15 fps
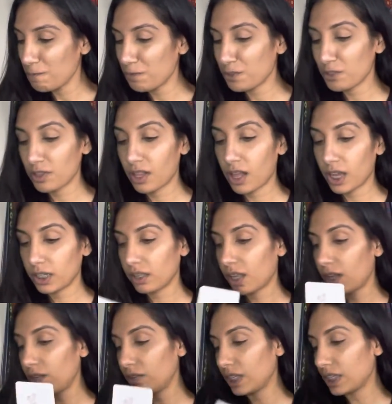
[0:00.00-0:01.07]
There's a lot of
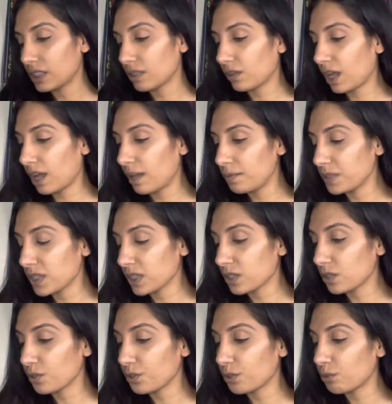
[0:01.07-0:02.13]
love. Ace of Cups, this is
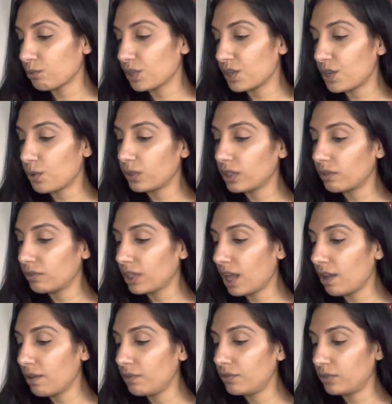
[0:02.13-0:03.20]
also a renewal of
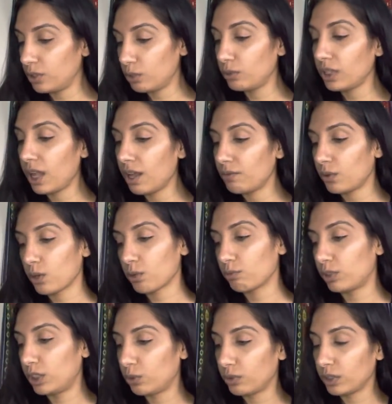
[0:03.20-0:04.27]
love, new love or
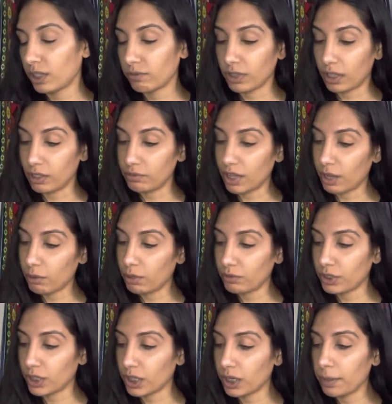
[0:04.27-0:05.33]
renewal of love.
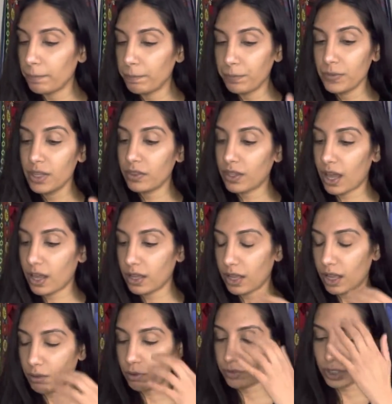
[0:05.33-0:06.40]
However, that
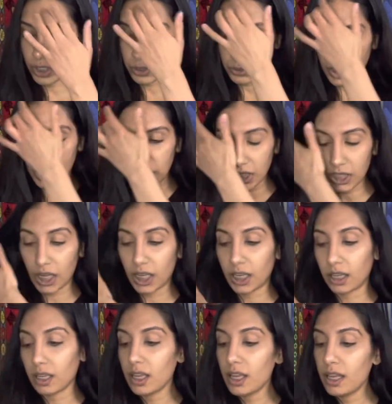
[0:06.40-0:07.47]
however you need to take
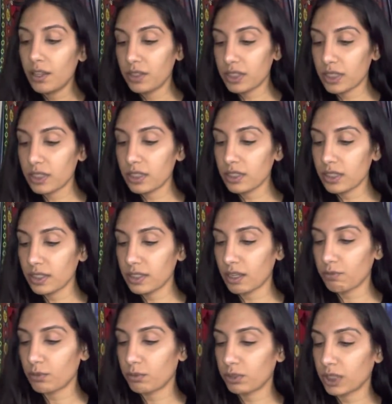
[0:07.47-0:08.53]
it. This is a
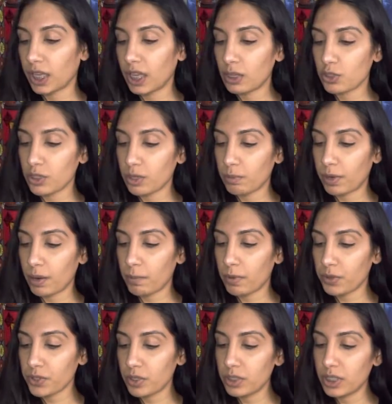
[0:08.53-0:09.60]
successful relationship, but I'm
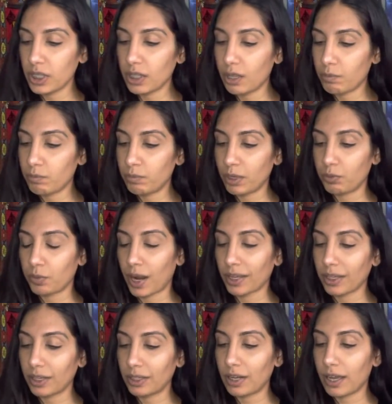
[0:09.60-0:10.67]
also seeing them be
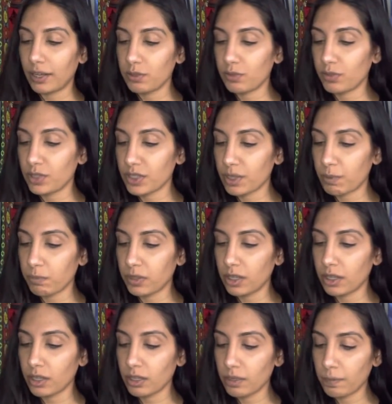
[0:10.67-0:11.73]
recognized for
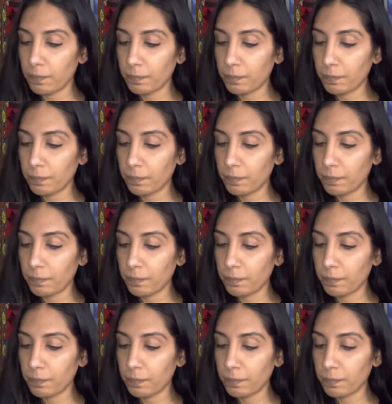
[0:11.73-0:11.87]
something.